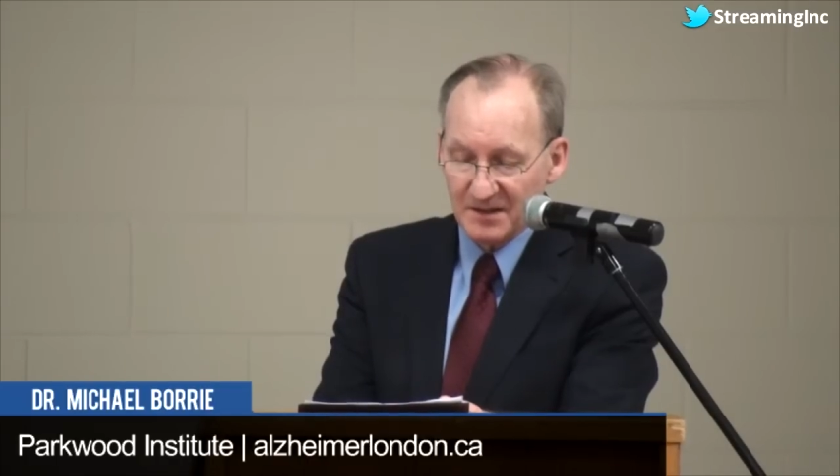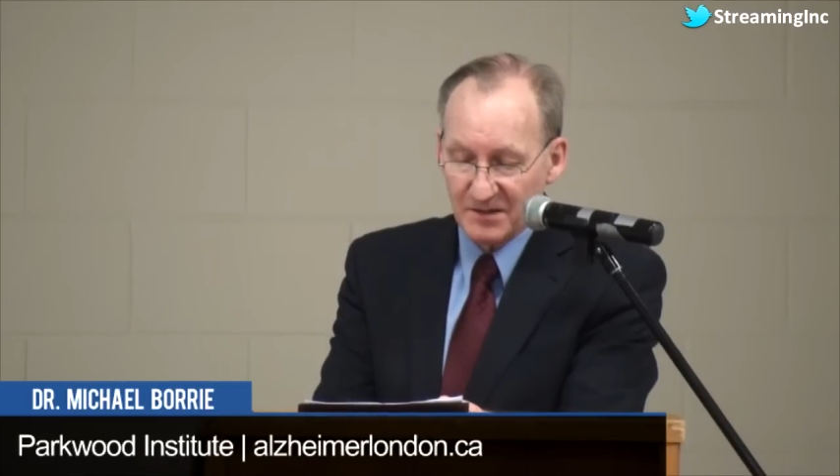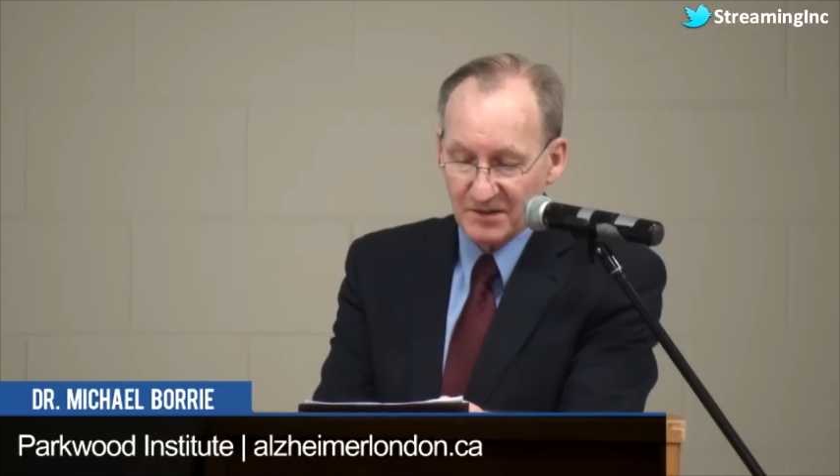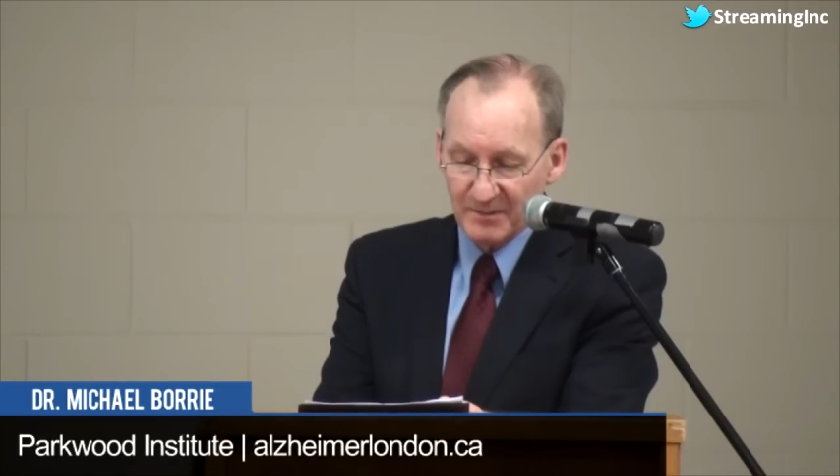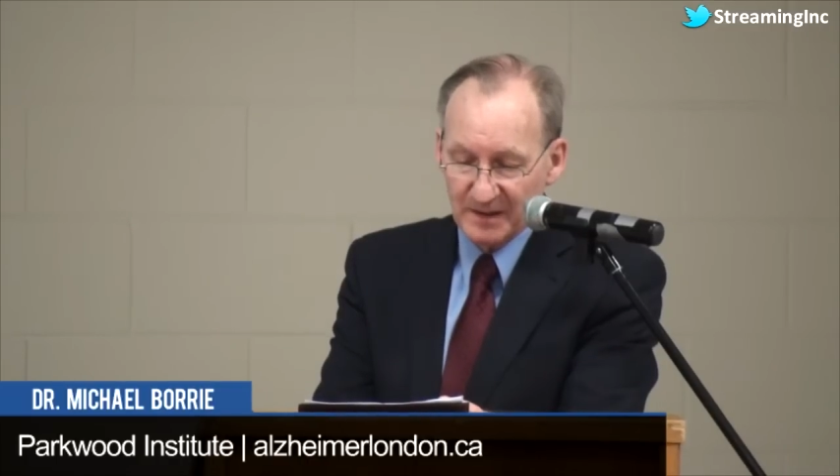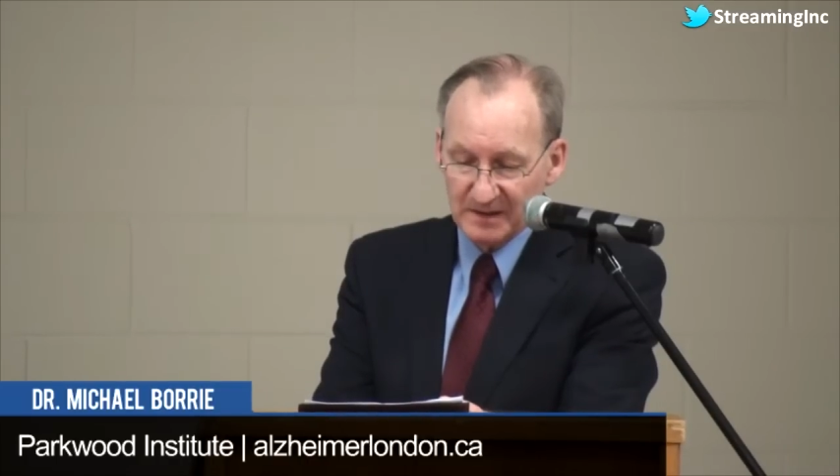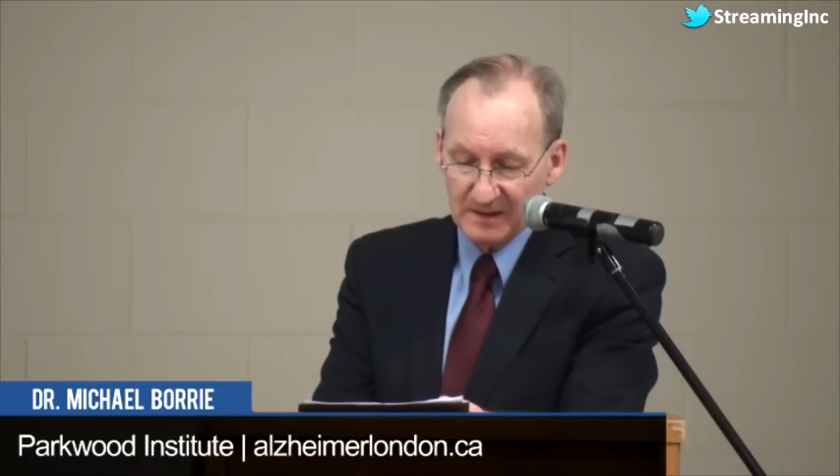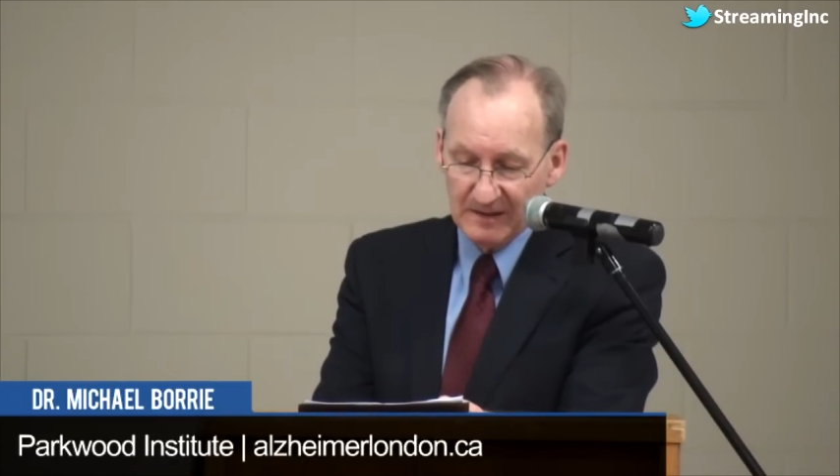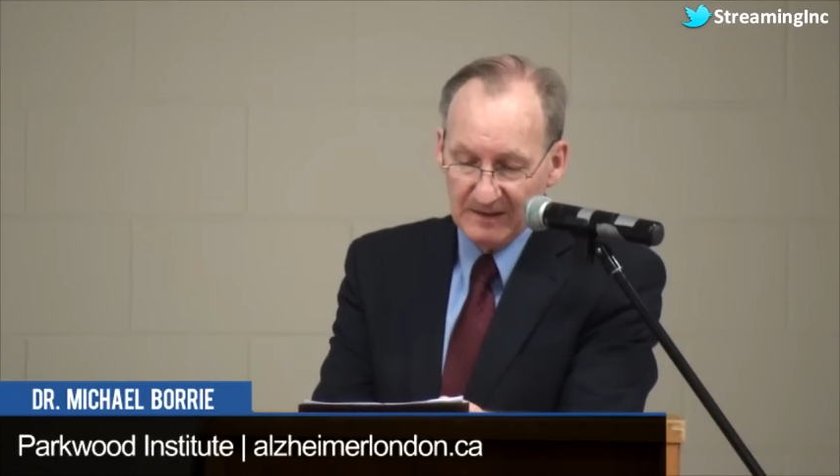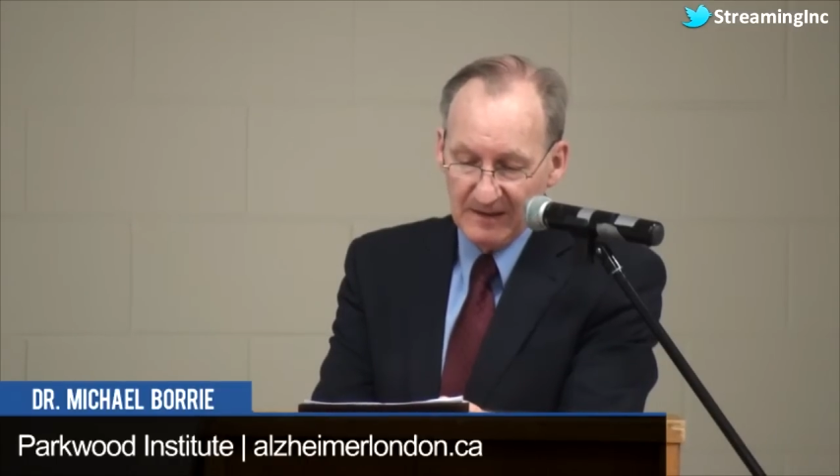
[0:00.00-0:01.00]
instrument
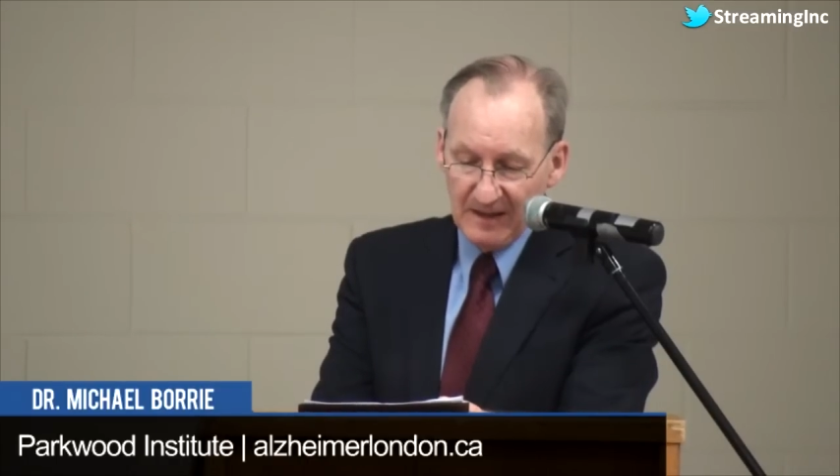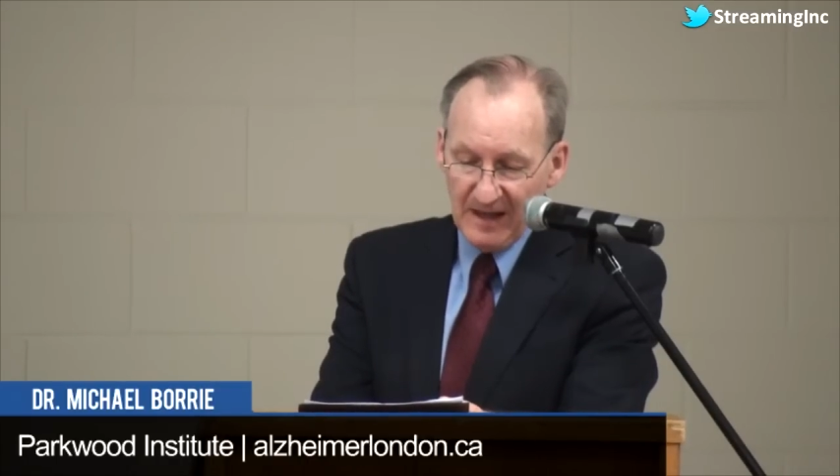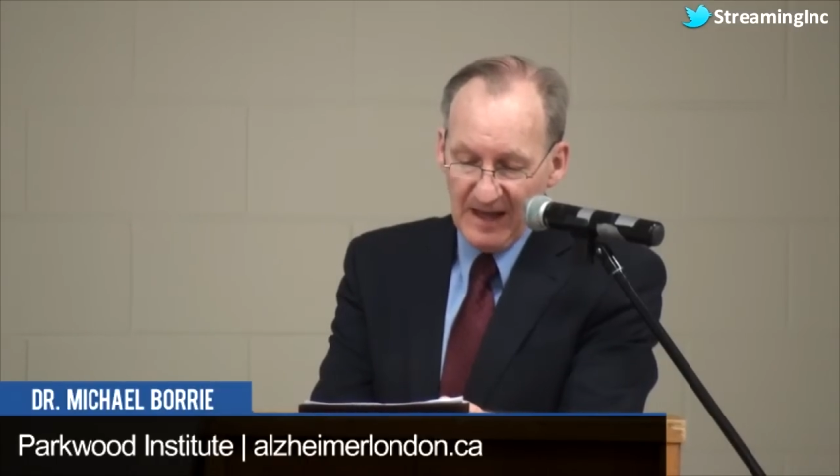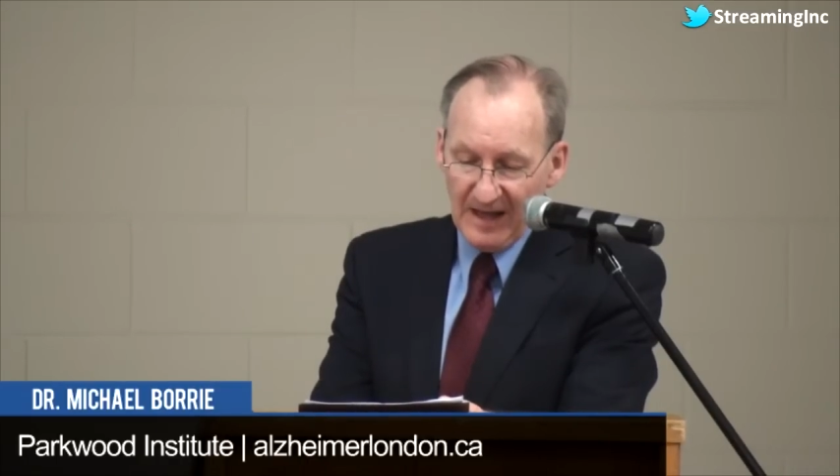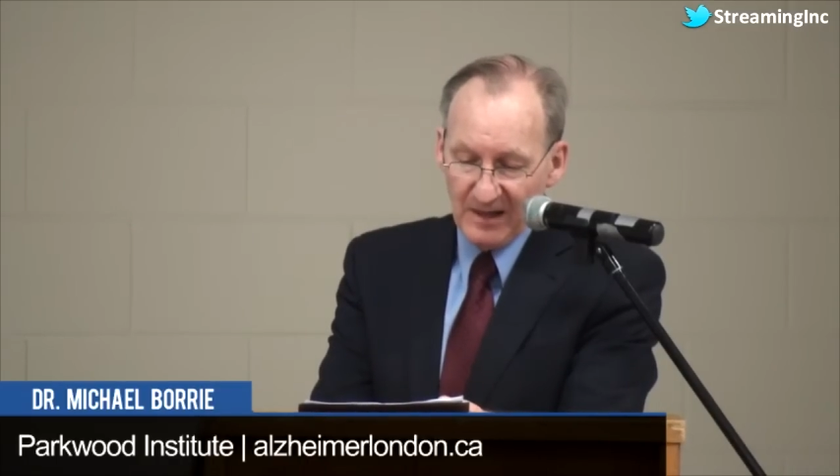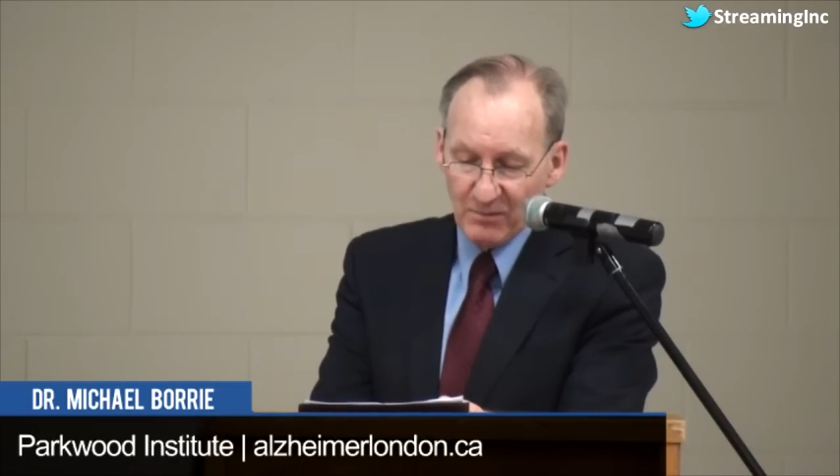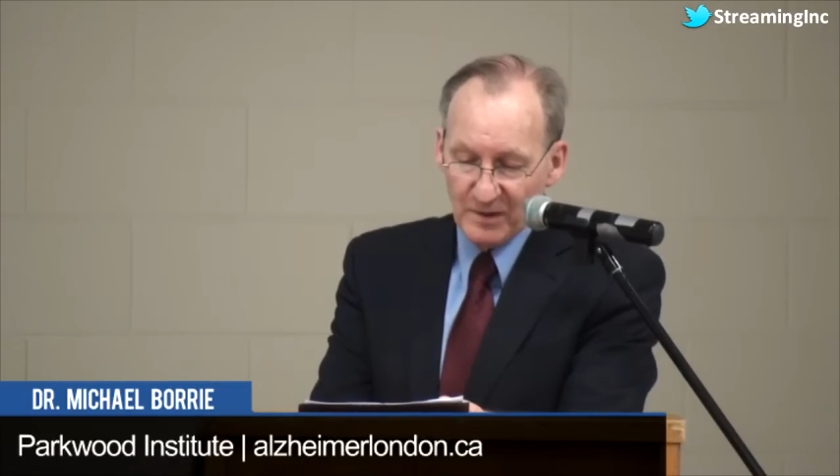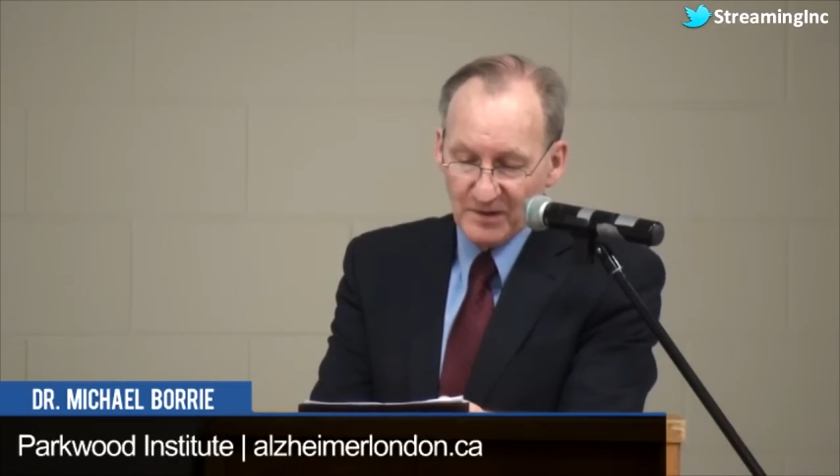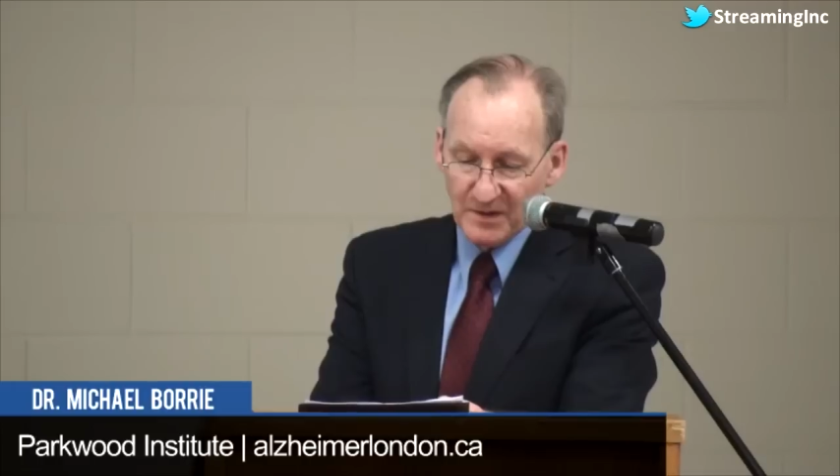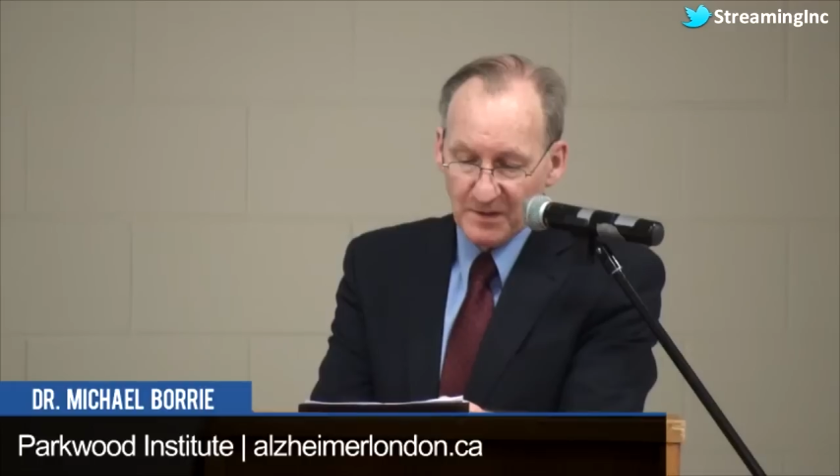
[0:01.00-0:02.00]

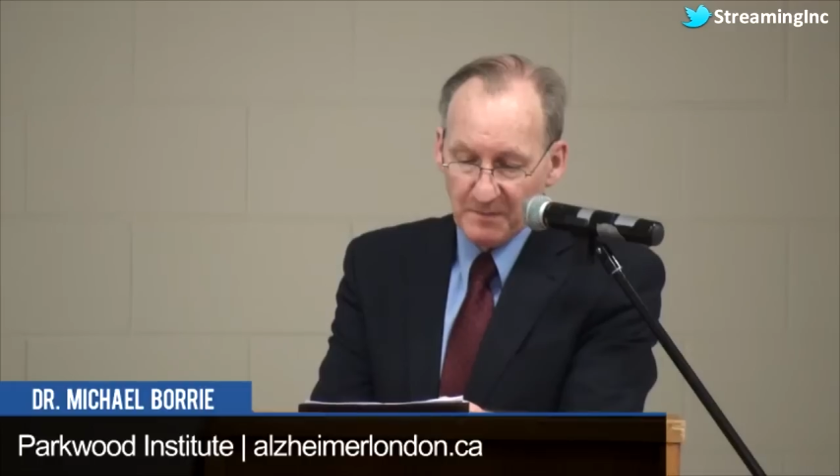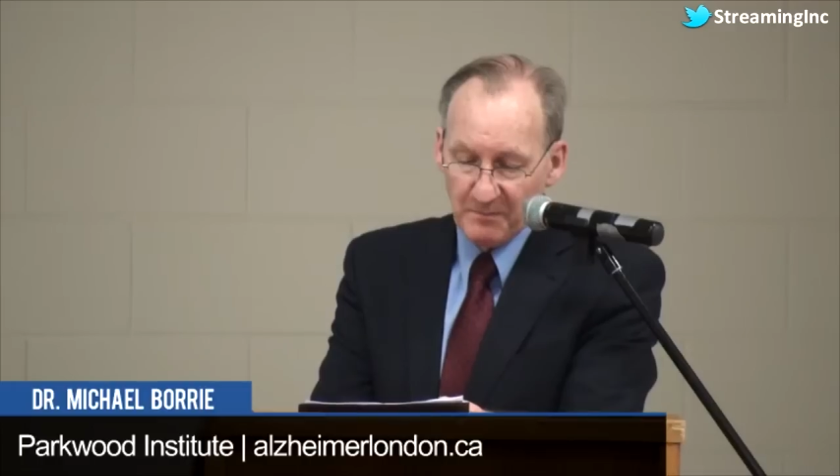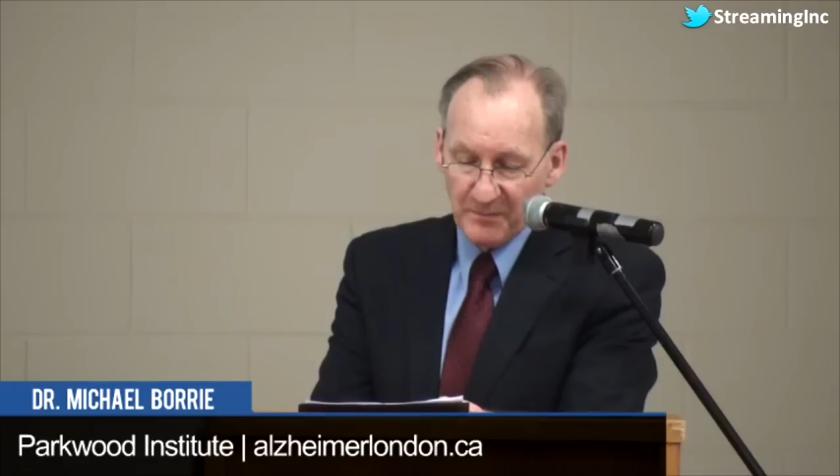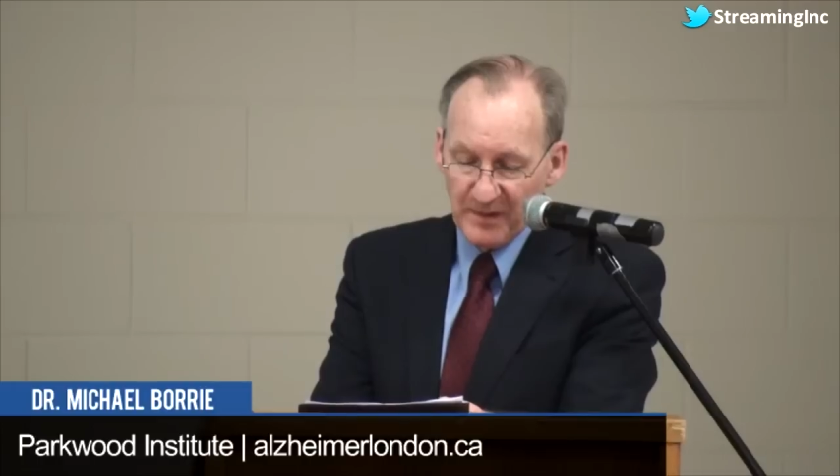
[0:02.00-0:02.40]
with you.